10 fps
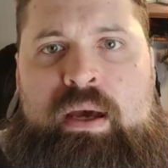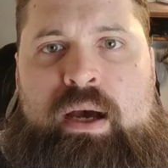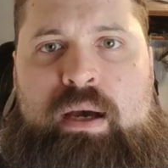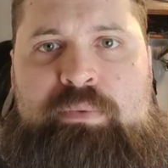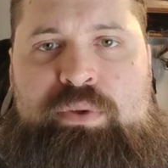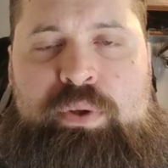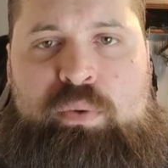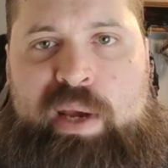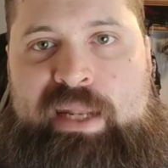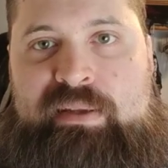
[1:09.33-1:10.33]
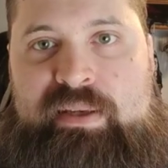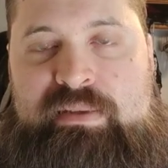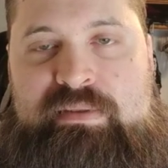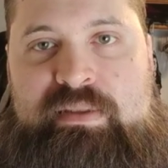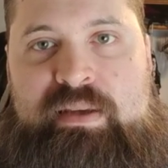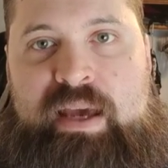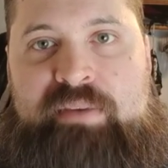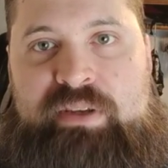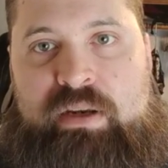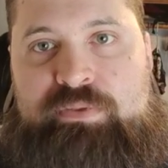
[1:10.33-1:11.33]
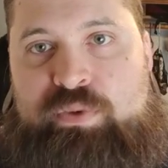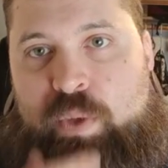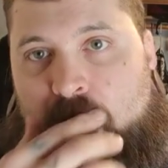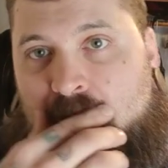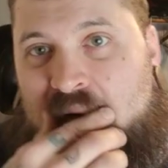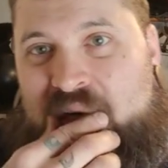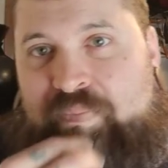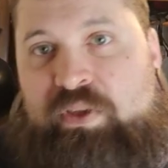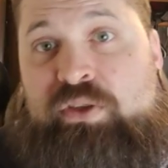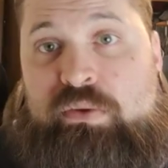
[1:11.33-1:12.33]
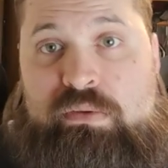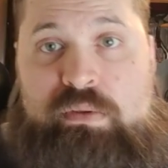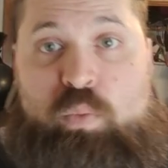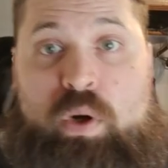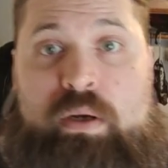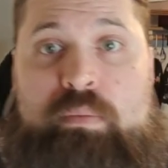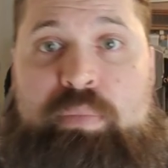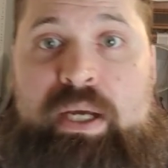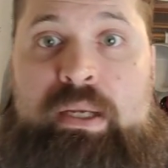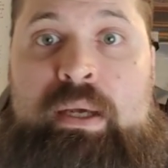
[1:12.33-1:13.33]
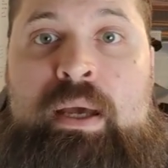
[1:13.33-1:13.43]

to where the weight is heavy enough to where you're doing some work, but